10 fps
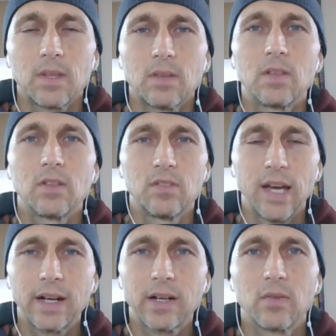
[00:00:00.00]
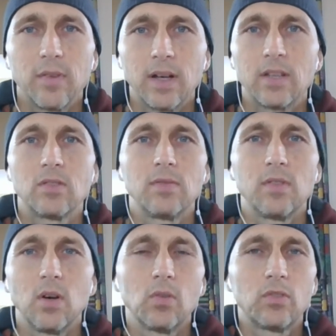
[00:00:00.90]
the sacrifice of
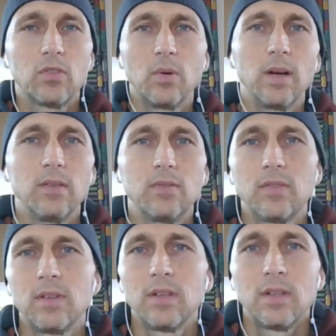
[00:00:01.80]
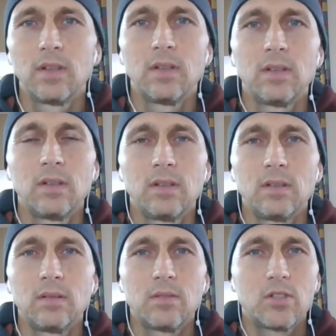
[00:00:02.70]
those who have
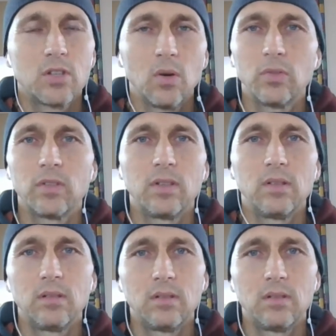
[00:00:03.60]
chosen,